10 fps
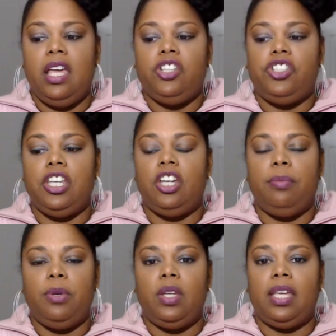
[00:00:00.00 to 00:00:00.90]
she
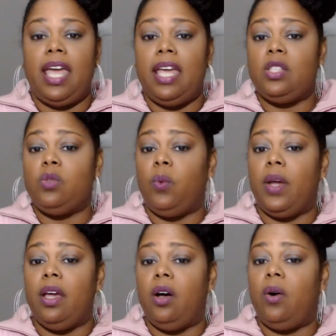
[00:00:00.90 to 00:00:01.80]
communicates
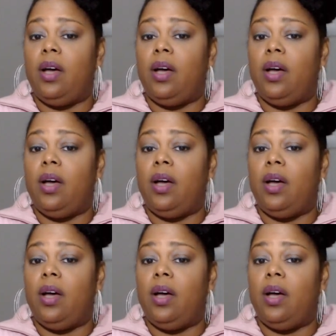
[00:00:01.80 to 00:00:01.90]
well.